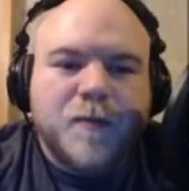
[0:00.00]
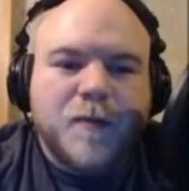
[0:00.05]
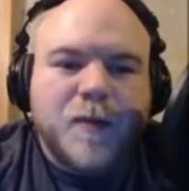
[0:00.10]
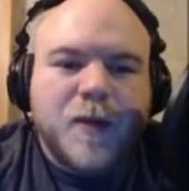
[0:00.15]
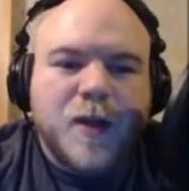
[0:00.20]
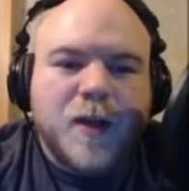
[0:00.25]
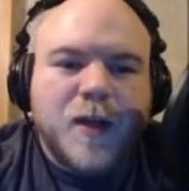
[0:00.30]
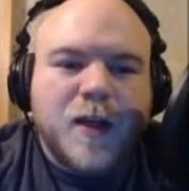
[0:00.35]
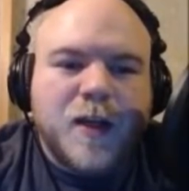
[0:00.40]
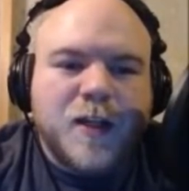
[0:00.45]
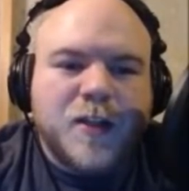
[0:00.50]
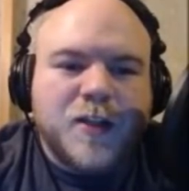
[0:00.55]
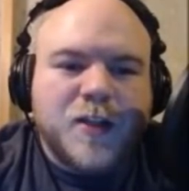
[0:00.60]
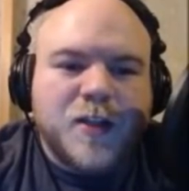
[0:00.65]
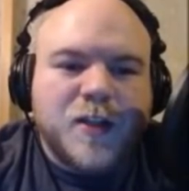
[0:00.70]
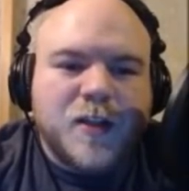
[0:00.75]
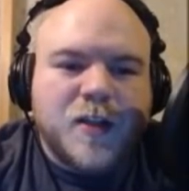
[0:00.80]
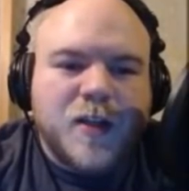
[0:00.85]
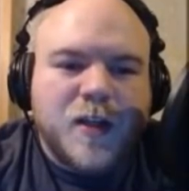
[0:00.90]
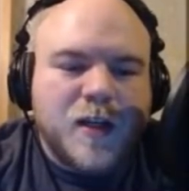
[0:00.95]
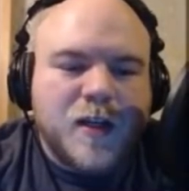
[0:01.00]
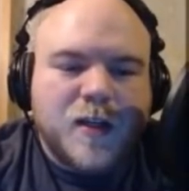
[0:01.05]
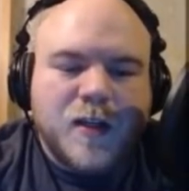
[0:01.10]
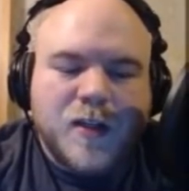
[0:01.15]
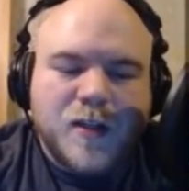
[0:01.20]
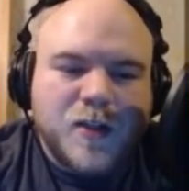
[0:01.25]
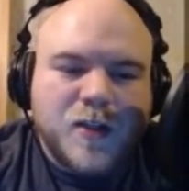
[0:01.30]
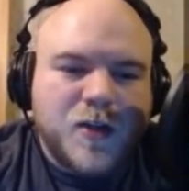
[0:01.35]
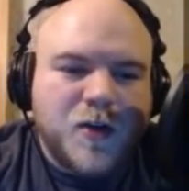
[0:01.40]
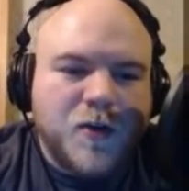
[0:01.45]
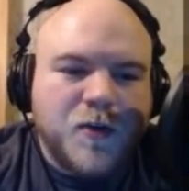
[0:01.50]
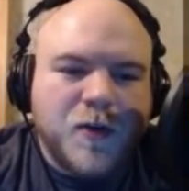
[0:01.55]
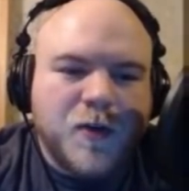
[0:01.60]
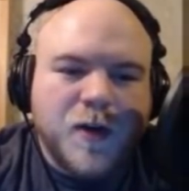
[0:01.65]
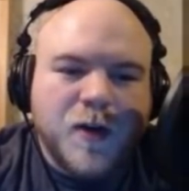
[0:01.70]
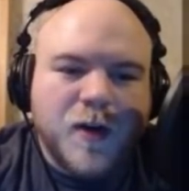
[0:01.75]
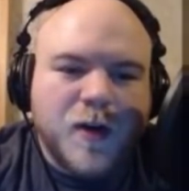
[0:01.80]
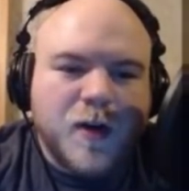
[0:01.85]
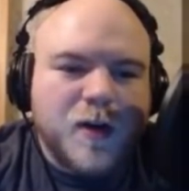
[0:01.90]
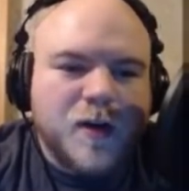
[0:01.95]
It's so
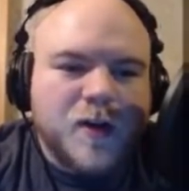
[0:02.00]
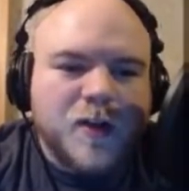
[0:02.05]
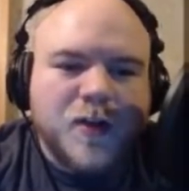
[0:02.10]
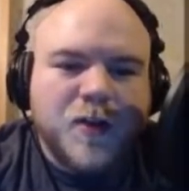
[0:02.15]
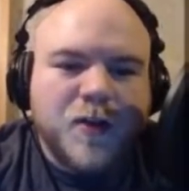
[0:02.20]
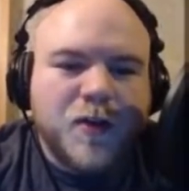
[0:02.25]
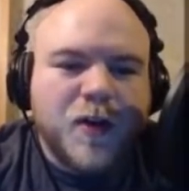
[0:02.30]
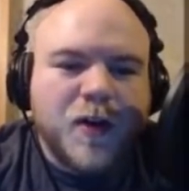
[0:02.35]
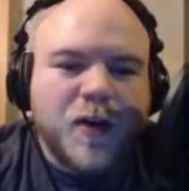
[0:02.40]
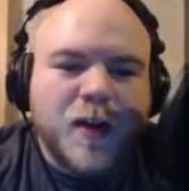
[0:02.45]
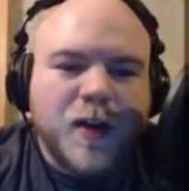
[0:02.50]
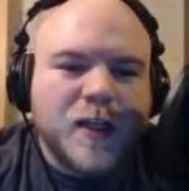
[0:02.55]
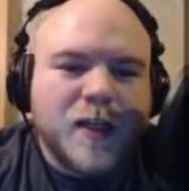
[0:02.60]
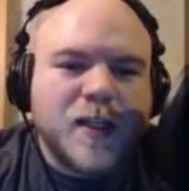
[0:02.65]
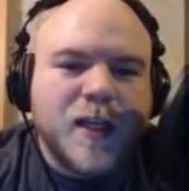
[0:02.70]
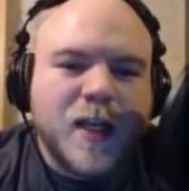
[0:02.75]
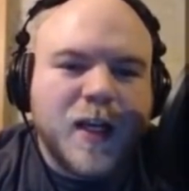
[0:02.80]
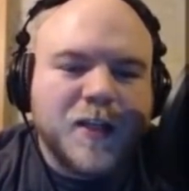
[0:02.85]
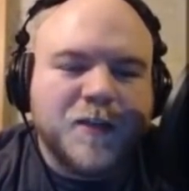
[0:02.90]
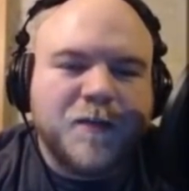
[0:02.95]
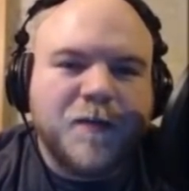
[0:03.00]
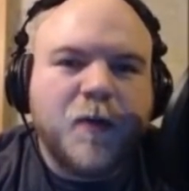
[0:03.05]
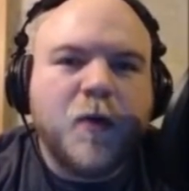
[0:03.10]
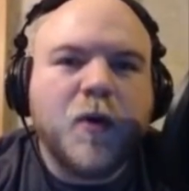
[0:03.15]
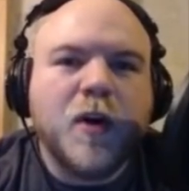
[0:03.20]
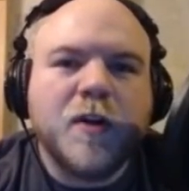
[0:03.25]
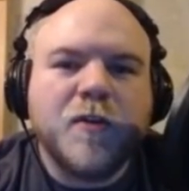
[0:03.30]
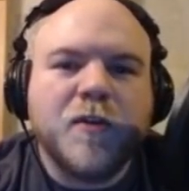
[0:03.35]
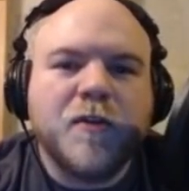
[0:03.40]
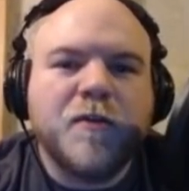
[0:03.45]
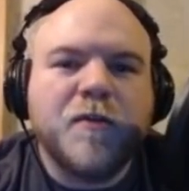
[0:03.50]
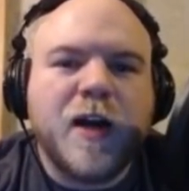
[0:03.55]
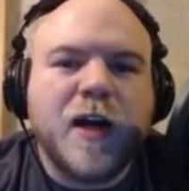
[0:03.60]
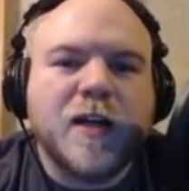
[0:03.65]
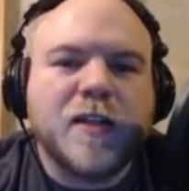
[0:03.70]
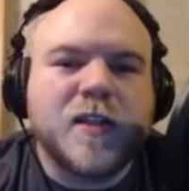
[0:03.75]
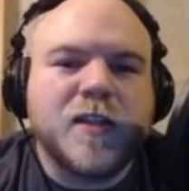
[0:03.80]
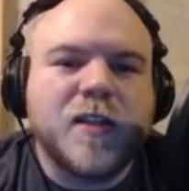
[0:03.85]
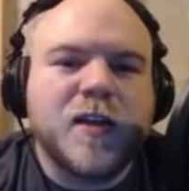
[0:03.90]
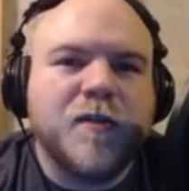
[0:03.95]
good, so good. Like I said, it has 4 different
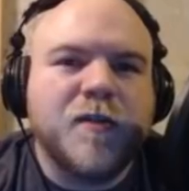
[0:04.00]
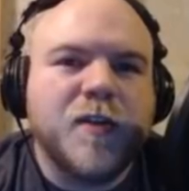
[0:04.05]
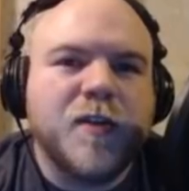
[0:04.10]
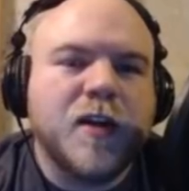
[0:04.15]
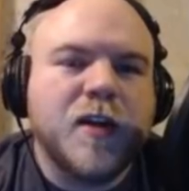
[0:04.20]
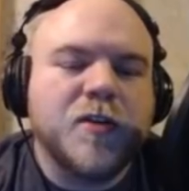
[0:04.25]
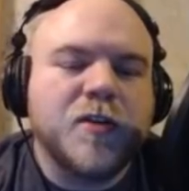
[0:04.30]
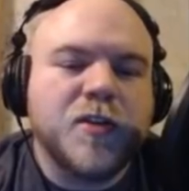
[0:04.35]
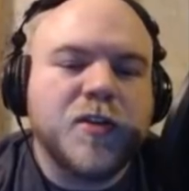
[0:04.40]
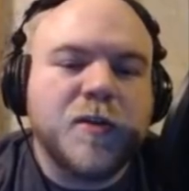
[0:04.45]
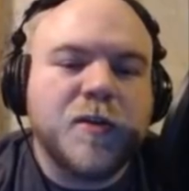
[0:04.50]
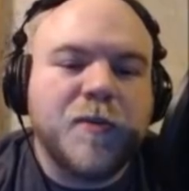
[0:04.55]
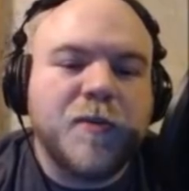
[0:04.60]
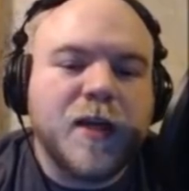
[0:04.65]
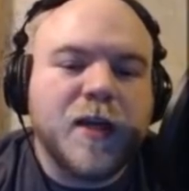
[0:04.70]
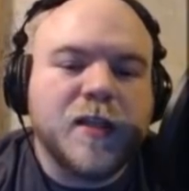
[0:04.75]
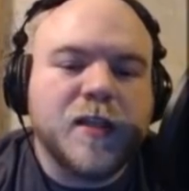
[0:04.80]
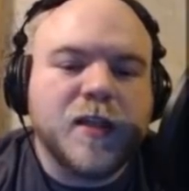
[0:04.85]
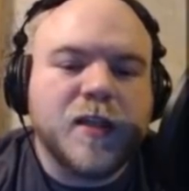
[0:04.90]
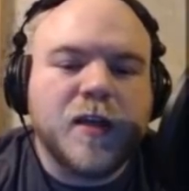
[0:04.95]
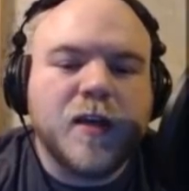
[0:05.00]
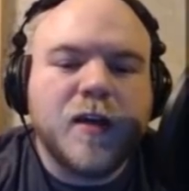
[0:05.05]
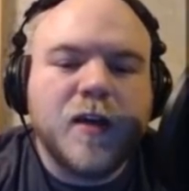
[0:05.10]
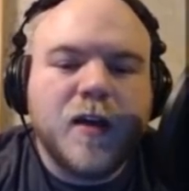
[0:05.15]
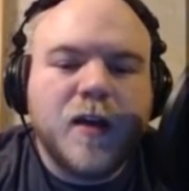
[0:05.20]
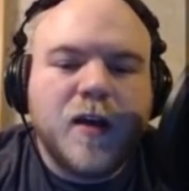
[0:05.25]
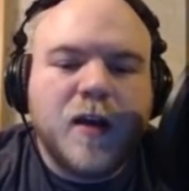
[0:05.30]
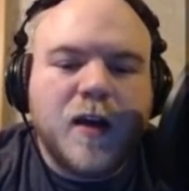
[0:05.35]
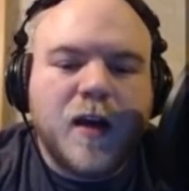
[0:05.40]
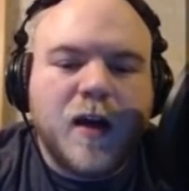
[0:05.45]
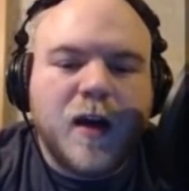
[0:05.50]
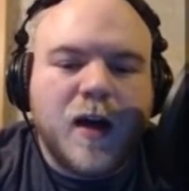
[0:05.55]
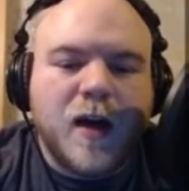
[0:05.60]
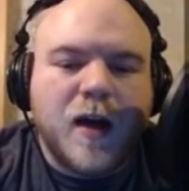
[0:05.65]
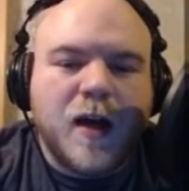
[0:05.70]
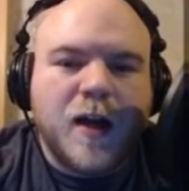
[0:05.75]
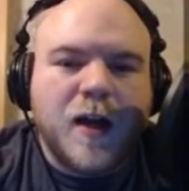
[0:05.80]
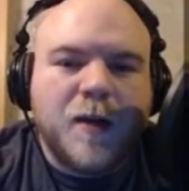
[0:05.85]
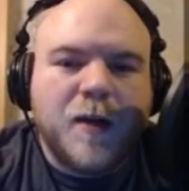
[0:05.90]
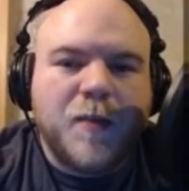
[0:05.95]
facets of it that are just amazing.
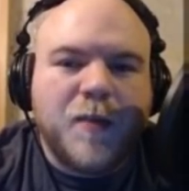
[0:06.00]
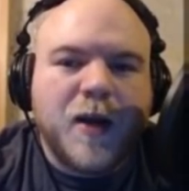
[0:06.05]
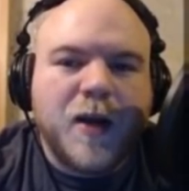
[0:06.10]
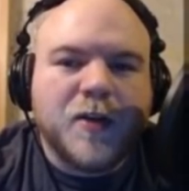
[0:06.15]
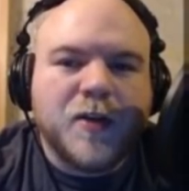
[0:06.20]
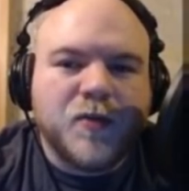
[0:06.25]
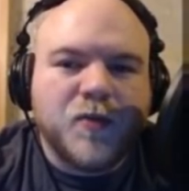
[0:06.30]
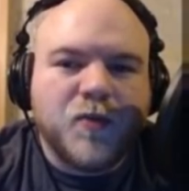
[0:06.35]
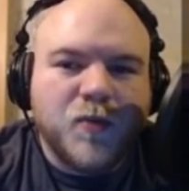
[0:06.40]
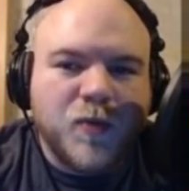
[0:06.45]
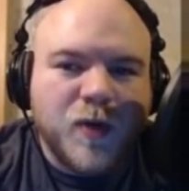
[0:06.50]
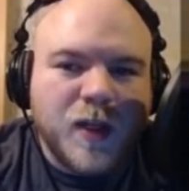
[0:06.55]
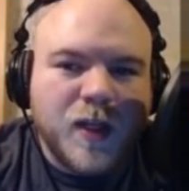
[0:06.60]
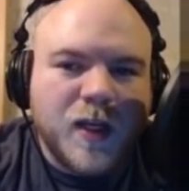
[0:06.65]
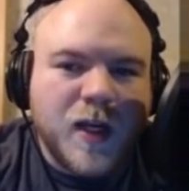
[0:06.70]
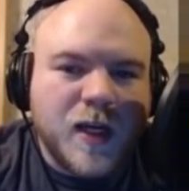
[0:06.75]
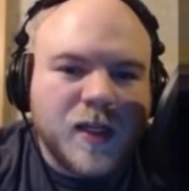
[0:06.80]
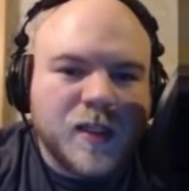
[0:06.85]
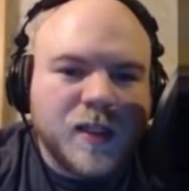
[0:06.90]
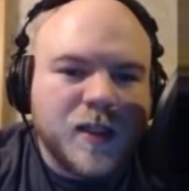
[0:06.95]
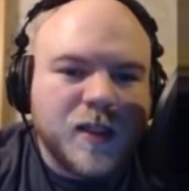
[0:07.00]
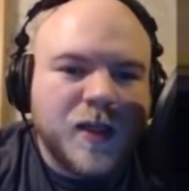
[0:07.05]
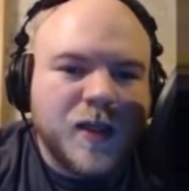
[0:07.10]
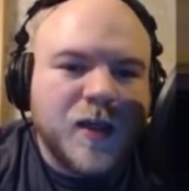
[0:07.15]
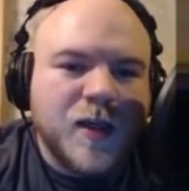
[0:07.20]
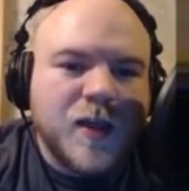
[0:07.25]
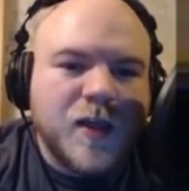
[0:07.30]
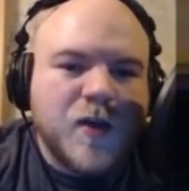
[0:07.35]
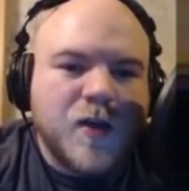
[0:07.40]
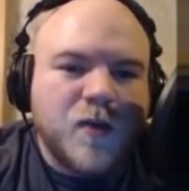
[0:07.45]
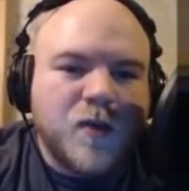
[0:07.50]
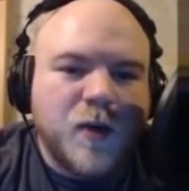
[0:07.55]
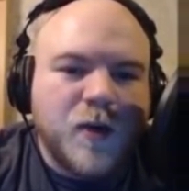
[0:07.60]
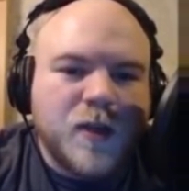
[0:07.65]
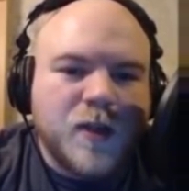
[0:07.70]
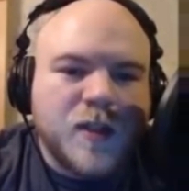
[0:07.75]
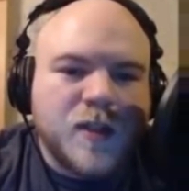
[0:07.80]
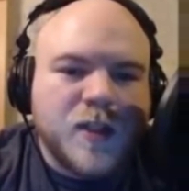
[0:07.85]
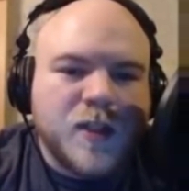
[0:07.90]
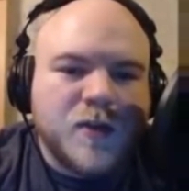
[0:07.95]
And it pairs really nicely
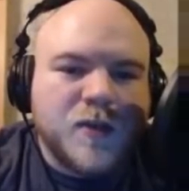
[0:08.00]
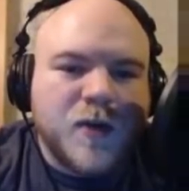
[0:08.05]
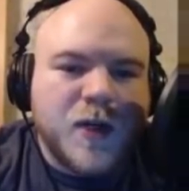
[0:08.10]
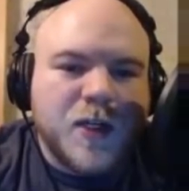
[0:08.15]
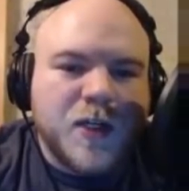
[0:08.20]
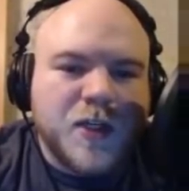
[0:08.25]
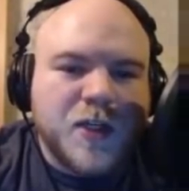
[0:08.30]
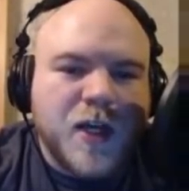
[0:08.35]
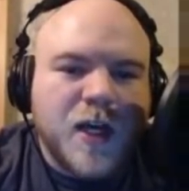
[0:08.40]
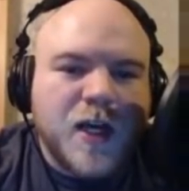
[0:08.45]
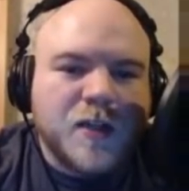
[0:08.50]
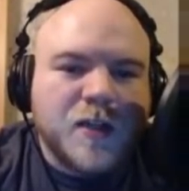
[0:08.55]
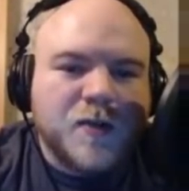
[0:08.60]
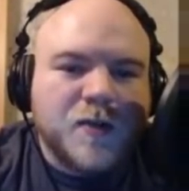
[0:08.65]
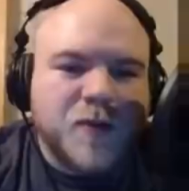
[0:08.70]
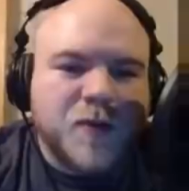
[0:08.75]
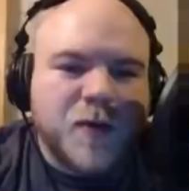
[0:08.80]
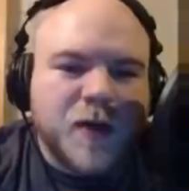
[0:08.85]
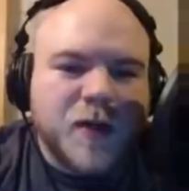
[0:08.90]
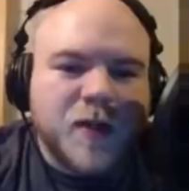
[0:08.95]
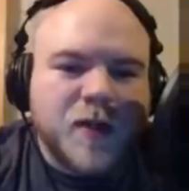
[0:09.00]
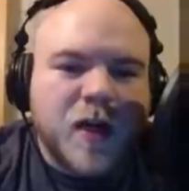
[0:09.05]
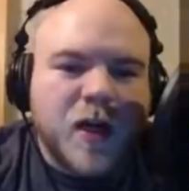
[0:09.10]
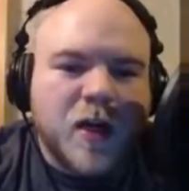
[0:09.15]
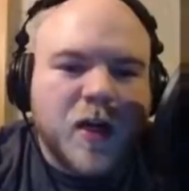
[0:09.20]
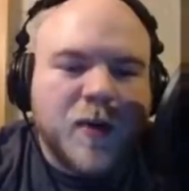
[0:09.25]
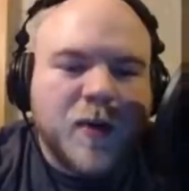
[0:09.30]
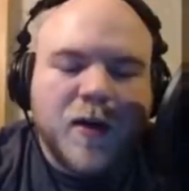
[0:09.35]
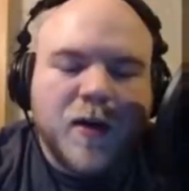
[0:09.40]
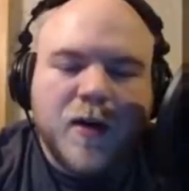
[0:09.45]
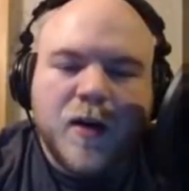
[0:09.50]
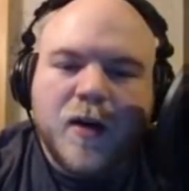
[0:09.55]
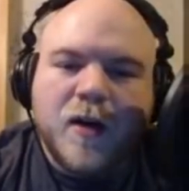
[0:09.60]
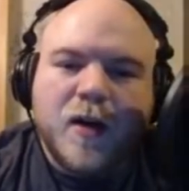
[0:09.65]
with Decidueye GX, going to talk about.